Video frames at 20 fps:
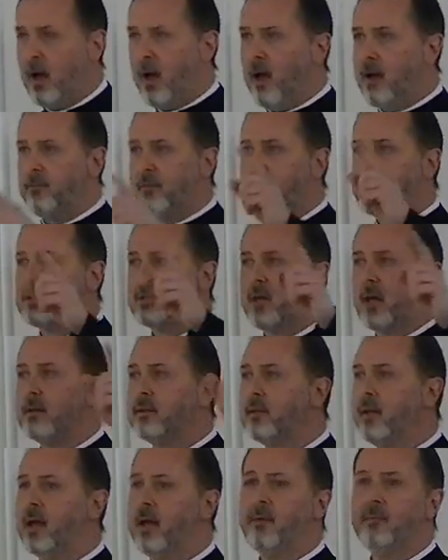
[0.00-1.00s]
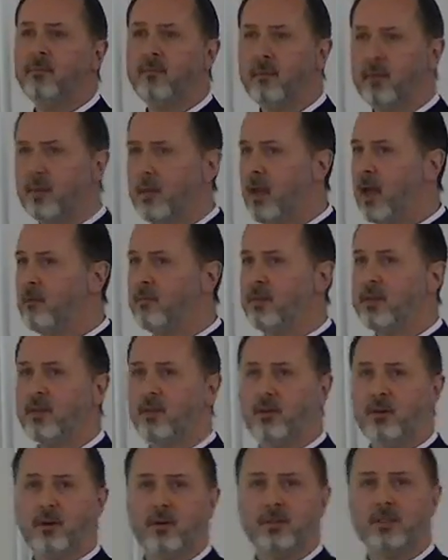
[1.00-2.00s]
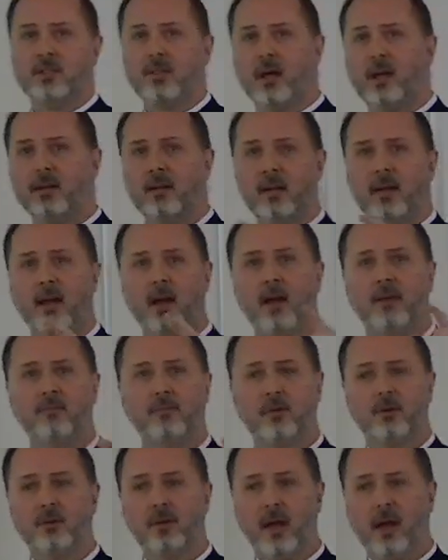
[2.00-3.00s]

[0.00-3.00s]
Every Sunday, every third Sunday after